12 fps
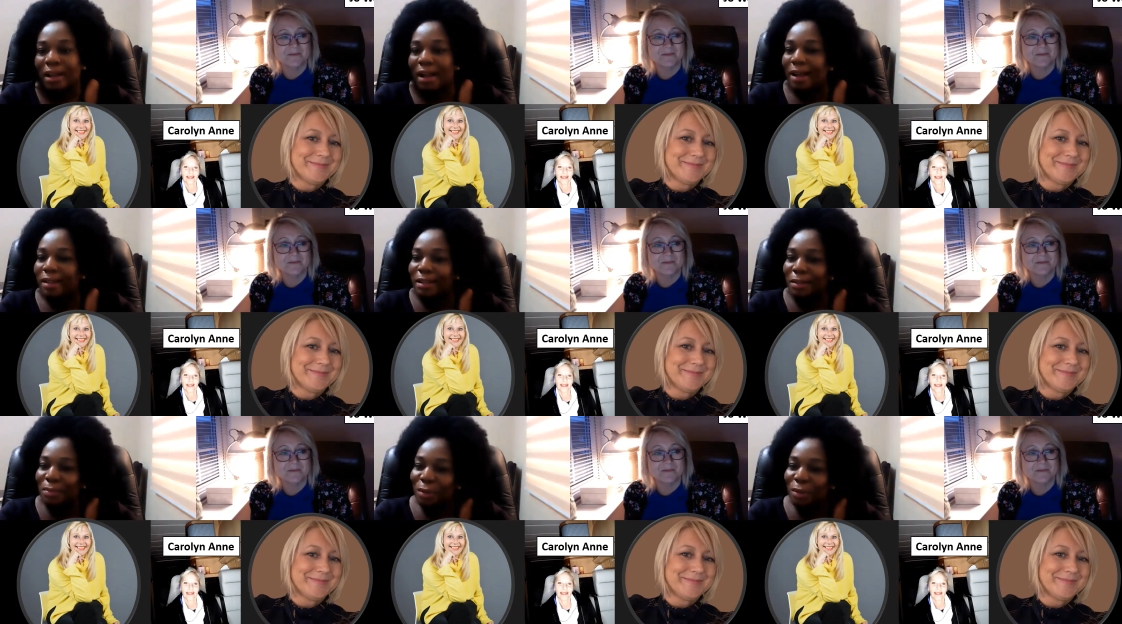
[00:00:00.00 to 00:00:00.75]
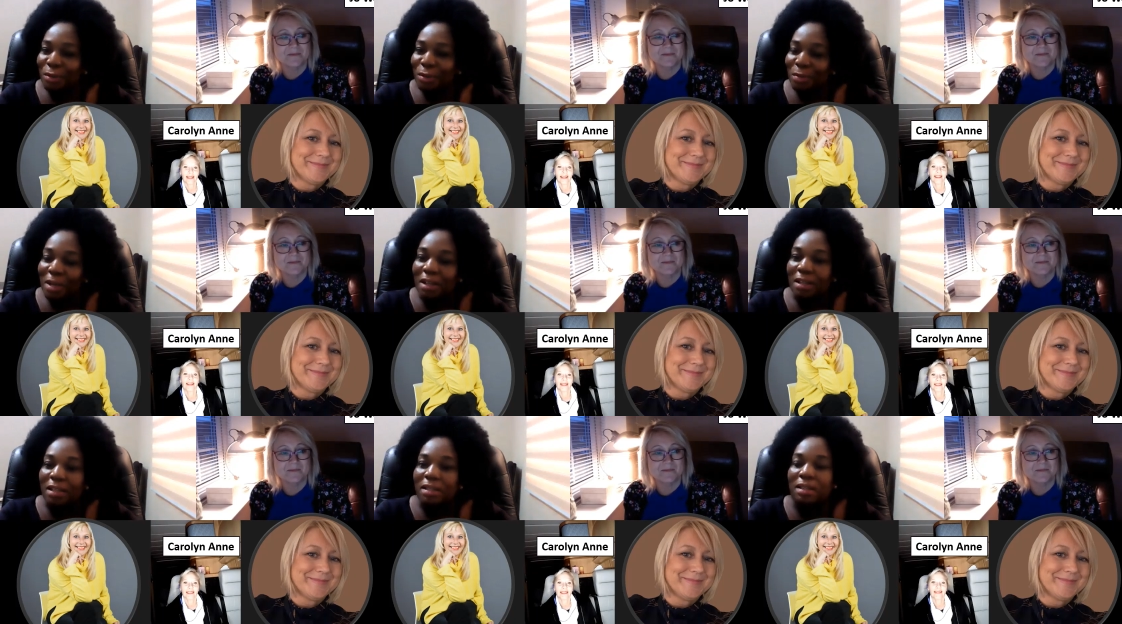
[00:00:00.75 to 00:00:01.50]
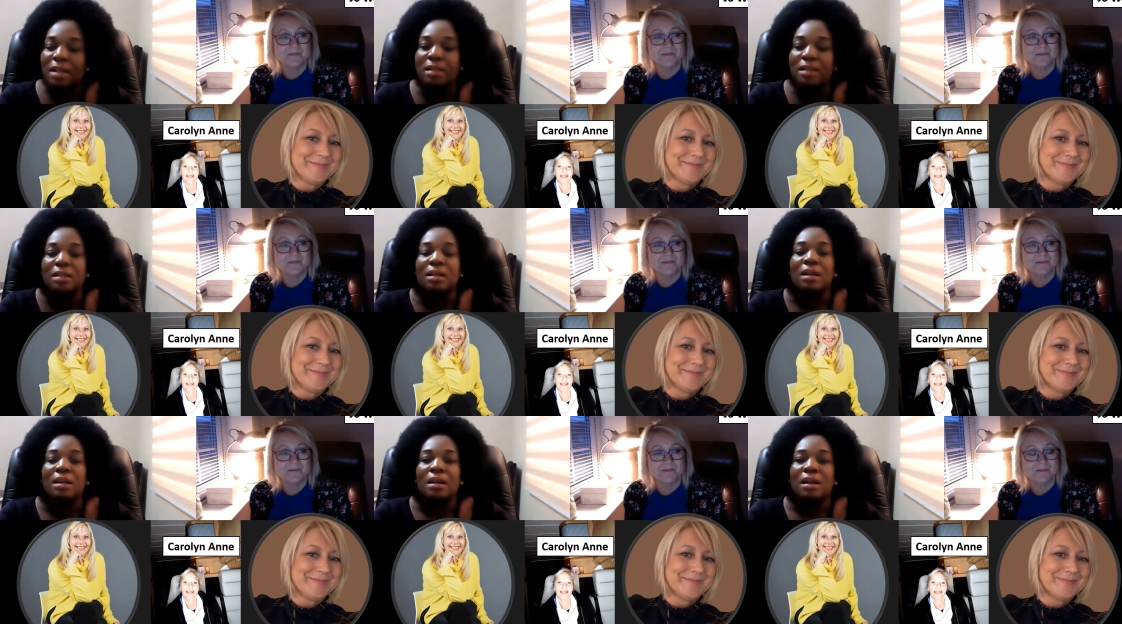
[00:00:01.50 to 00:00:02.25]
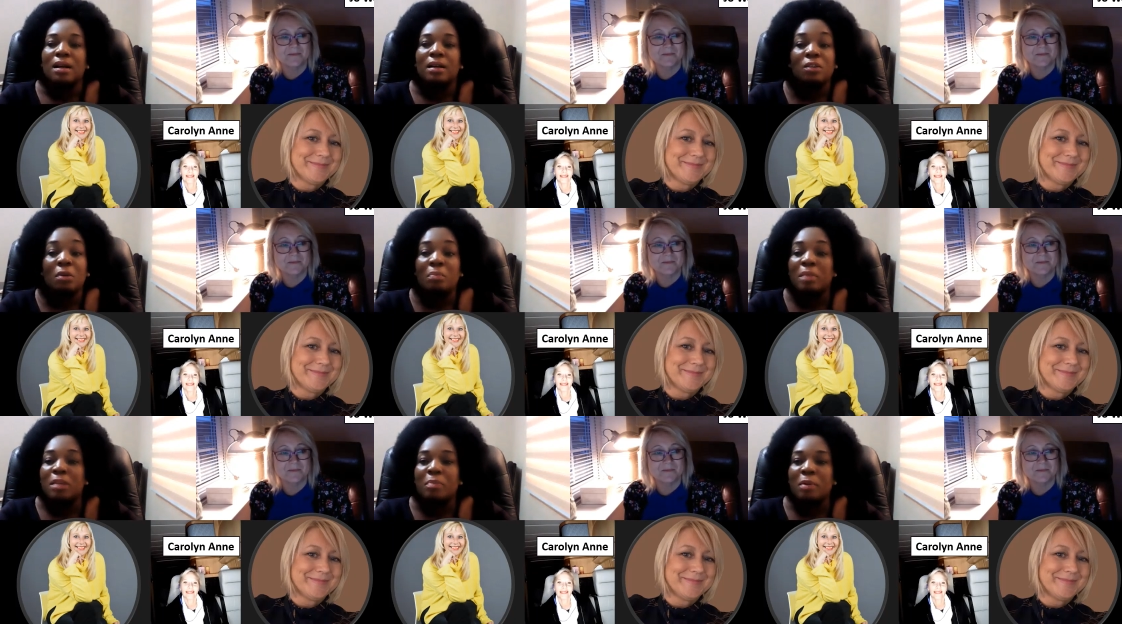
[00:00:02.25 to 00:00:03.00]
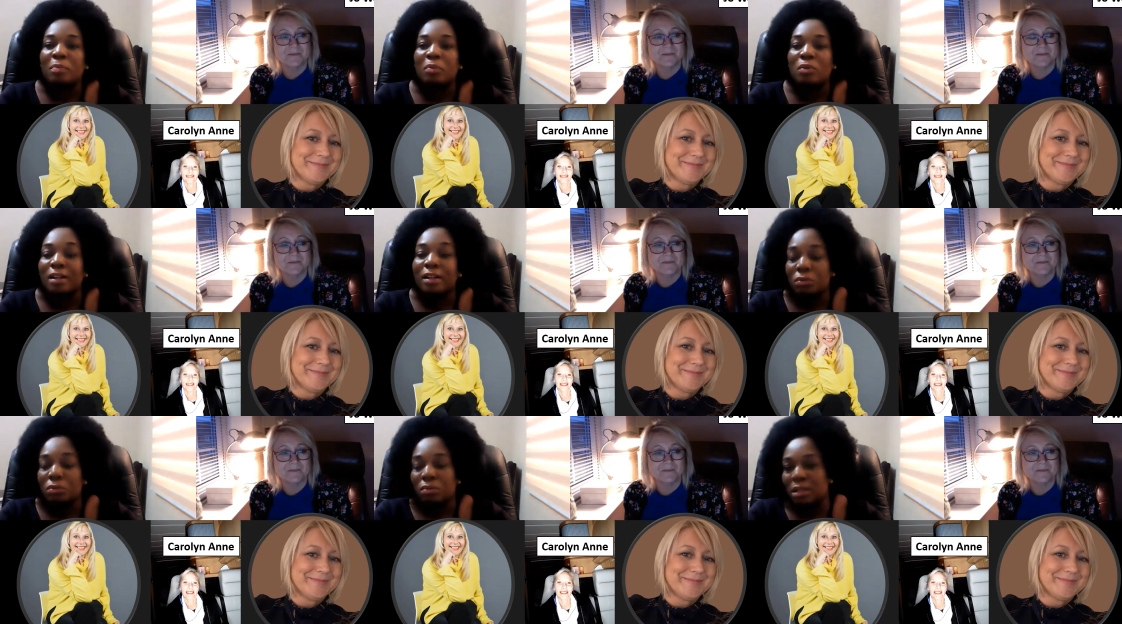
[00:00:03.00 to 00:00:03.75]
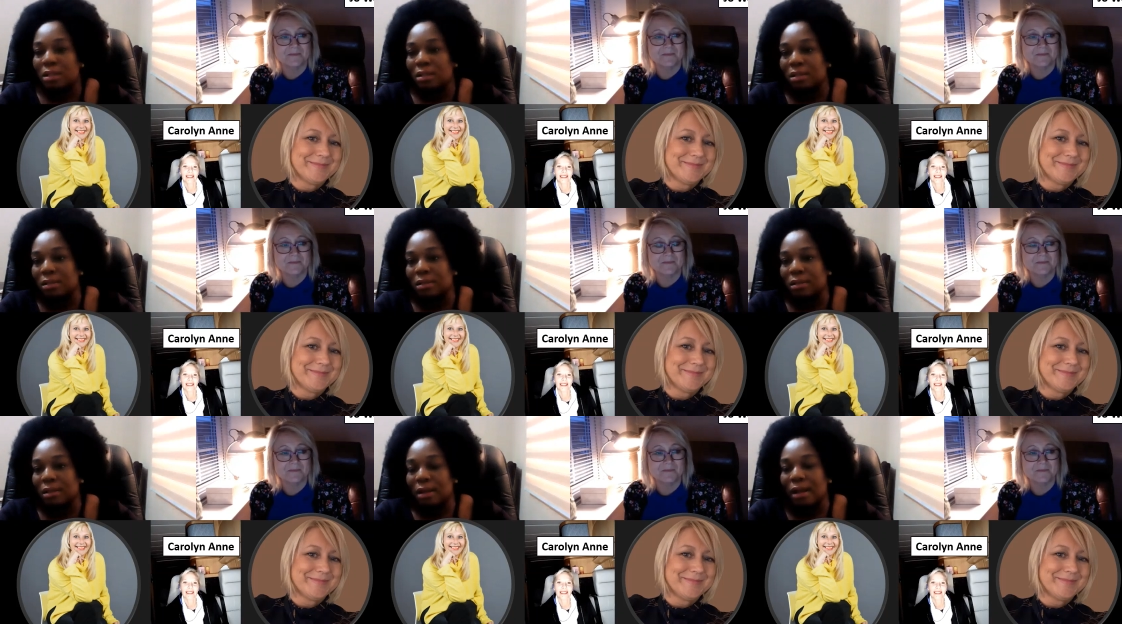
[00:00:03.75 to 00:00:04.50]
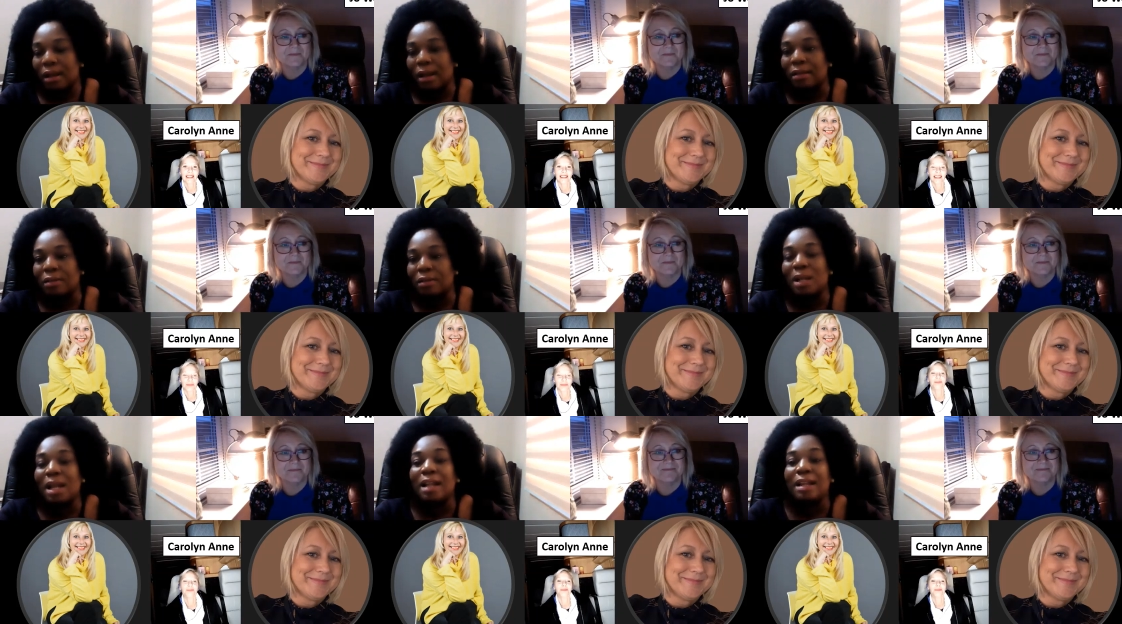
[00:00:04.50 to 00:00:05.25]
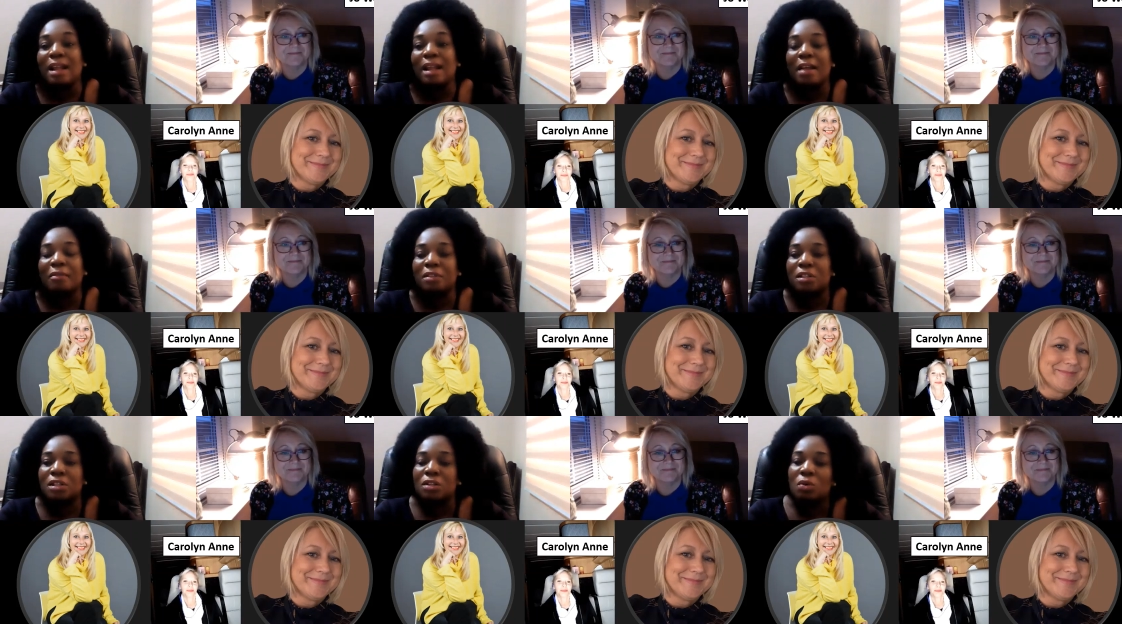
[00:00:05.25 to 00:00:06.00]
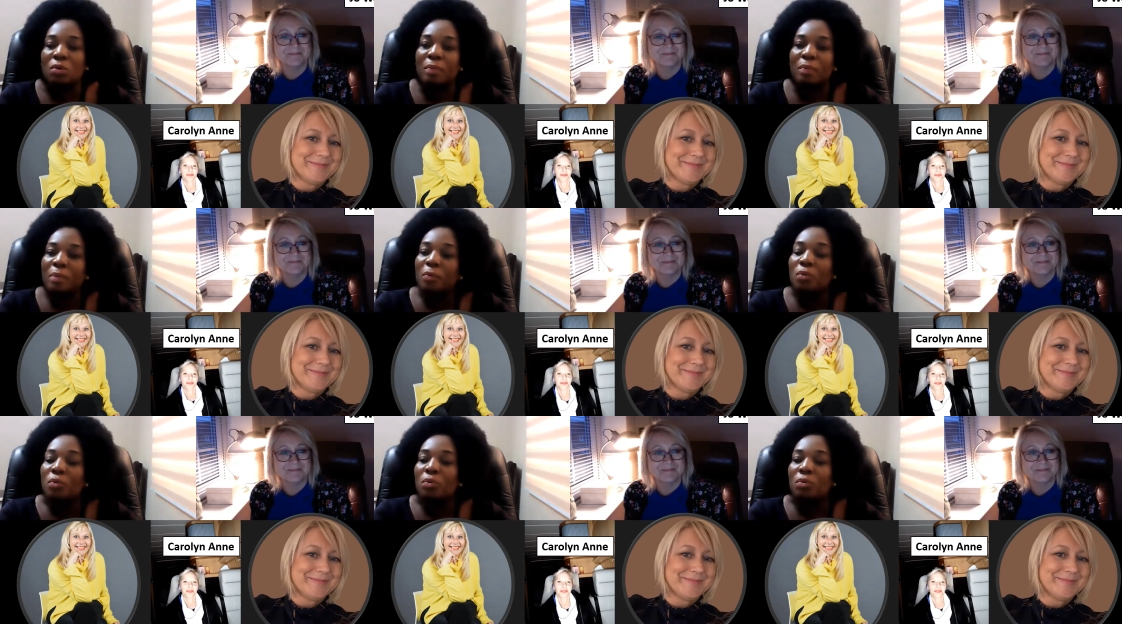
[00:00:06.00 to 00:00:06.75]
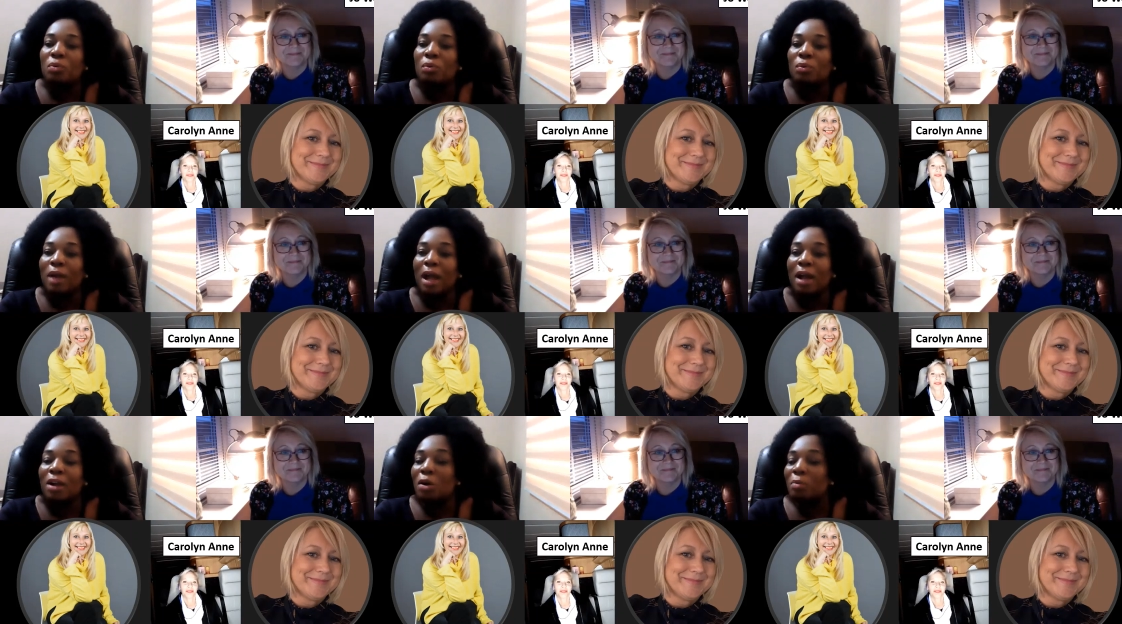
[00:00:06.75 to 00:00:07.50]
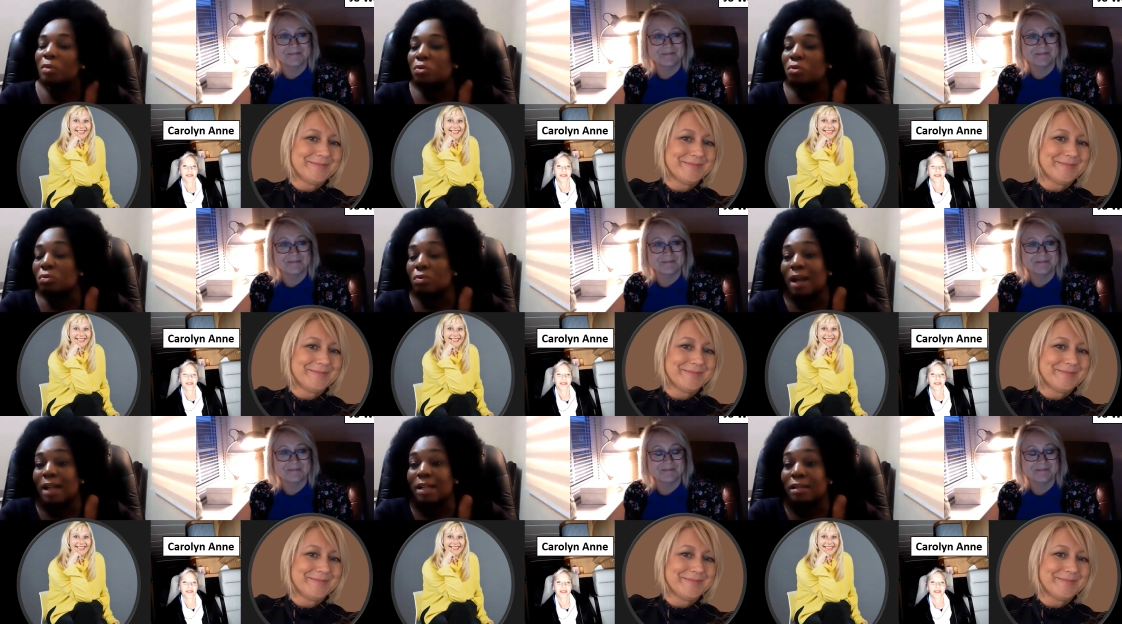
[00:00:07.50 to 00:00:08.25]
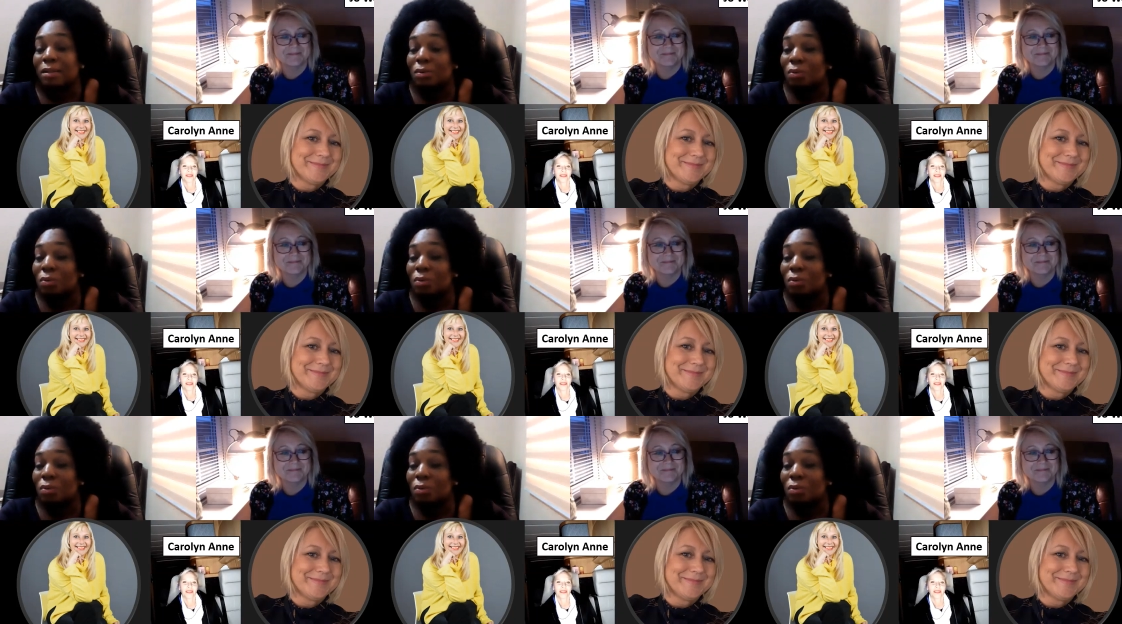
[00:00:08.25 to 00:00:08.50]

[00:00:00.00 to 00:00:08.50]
Speaker 1: I said, "What do you mean?" He said, "Not many people can do this." And when I left, you know, people were coming to look at the school